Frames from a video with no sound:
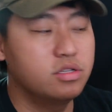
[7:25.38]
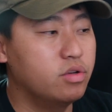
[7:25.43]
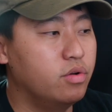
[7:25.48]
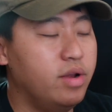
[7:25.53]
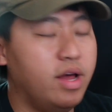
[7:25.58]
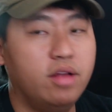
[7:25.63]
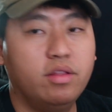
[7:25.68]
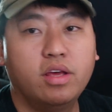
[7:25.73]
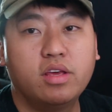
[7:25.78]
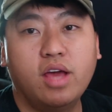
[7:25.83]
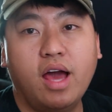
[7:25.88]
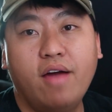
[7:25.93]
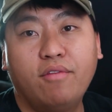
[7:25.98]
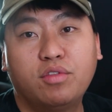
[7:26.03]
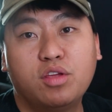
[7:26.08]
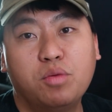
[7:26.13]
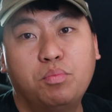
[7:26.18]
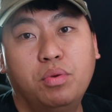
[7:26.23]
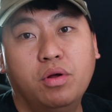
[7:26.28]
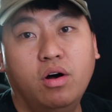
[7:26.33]
All right, so now that
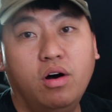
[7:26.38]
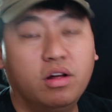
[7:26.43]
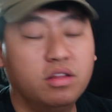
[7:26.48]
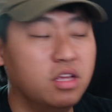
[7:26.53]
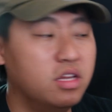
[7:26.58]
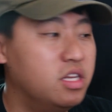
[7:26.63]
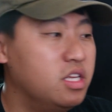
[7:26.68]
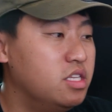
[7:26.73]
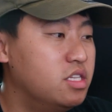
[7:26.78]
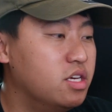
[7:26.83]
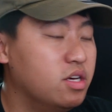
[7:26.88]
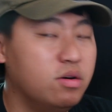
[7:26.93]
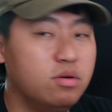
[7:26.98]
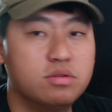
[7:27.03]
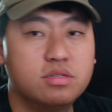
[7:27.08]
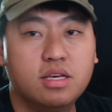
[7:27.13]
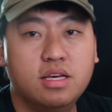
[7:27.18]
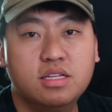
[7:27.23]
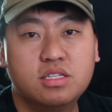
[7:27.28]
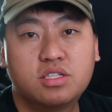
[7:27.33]
after you put all the
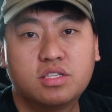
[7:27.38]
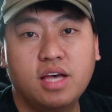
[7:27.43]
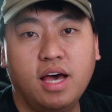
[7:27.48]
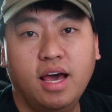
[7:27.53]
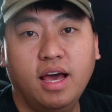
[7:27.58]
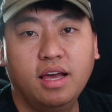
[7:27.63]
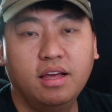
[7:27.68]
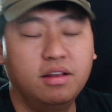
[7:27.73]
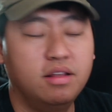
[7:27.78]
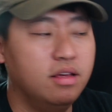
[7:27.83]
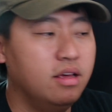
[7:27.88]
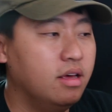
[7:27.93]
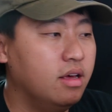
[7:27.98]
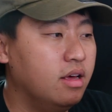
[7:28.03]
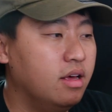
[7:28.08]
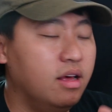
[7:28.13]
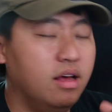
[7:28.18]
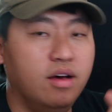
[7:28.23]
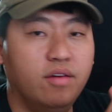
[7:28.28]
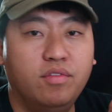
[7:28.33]
details inside
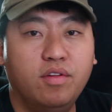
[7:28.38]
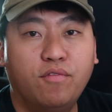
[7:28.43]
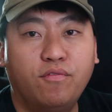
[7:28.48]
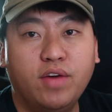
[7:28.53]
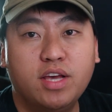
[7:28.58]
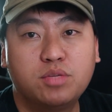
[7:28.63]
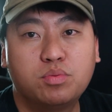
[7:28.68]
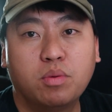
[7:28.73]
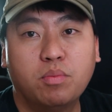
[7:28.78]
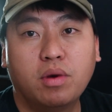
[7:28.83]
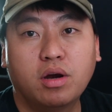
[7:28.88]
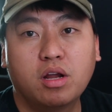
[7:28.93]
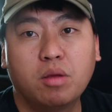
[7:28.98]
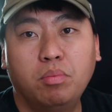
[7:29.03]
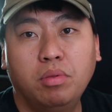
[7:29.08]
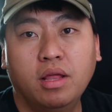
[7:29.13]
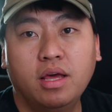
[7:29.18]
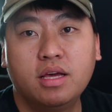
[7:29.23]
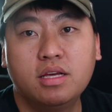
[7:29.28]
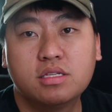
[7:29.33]
of the Facebook
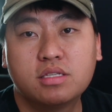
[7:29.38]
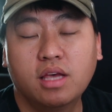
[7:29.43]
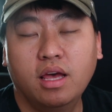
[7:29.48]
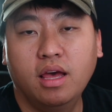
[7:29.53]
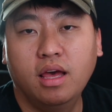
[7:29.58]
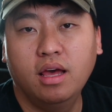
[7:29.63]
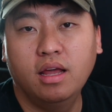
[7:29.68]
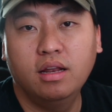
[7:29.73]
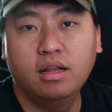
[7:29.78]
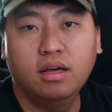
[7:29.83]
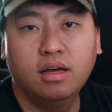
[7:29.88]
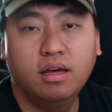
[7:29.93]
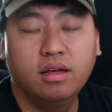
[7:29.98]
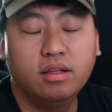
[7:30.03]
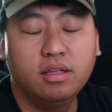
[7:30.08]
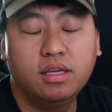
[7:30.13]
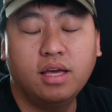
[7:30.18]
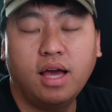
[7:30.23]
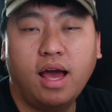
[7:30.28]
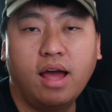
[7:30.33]
Marketplace, and
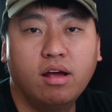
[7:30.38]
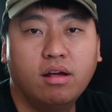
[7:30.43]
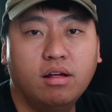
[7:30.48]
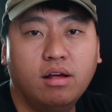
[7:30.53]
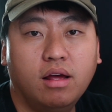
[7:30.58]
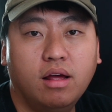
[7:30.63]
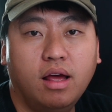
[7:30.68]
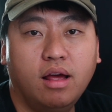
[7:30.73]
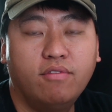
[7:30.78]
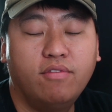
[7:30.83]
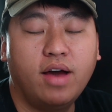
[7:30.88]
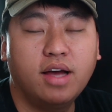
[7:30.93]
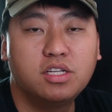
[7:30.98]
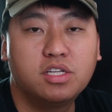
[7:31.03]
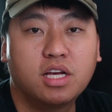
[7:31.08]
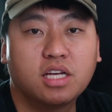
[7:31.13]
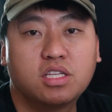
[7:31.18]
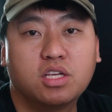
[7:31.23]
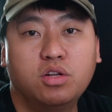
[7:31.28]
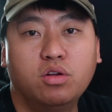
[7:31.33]
I
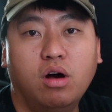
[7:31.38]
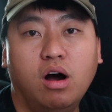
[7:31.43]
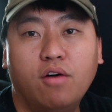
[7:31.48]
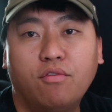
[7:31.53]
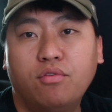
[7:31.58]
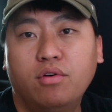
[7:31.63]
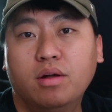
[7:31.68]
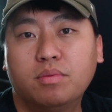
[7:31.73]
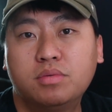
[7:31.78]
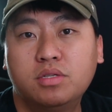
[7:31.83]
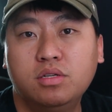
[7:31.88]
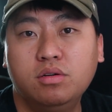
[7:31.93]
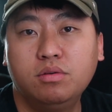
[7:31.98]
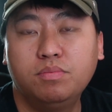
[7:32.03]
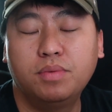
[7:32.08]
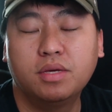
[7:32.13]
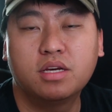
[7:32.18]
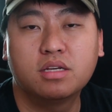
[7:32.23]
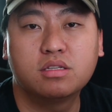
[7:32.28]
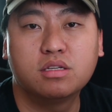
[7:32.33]
advise you guys to do OfferUp
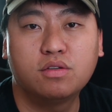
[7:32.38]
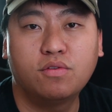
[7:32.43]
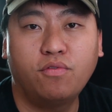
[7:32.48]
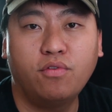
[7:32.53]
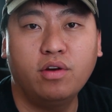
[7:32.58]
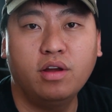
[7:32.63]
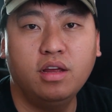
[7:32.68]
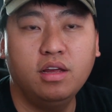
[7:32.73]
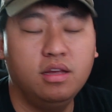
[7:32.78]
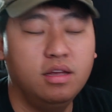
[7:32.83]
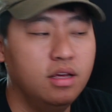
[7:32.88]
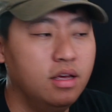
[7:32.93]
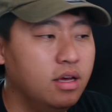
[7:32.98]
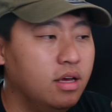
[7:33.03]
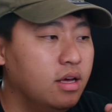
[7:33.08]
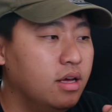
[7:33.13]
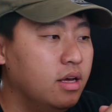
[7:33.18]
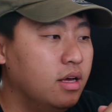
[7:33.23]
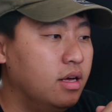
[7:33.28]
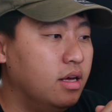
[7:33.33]
too, because it's free.
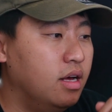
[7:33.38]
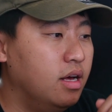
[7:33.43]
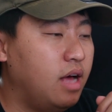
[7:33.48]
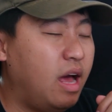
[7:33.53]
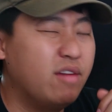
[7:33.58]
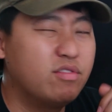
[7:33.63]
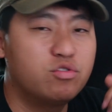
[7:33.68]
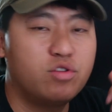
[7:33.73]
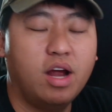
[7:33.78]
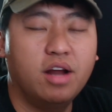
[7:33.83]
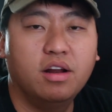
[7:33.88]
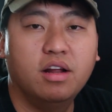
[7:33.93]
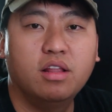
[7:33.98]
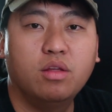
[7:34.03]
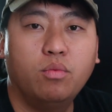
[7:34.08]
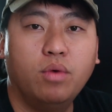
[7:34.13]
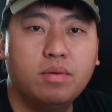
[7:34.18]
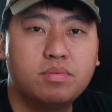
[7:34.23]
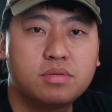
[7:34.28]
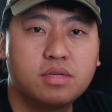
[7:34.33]
I've tried
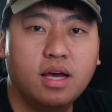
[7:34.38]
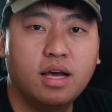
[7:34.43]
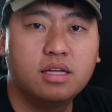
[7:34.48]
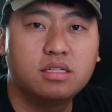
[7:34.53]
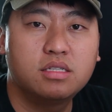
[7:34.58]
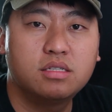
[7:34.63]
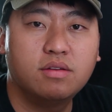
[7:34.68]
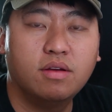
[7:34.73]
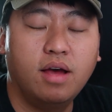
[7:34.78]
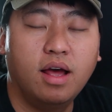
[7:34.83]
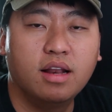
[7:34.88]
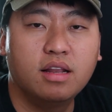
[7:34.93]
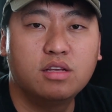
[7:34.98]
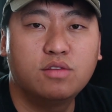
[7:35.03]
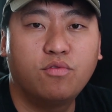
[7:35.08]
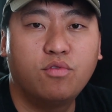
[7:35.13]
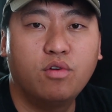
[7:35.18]
other websites, at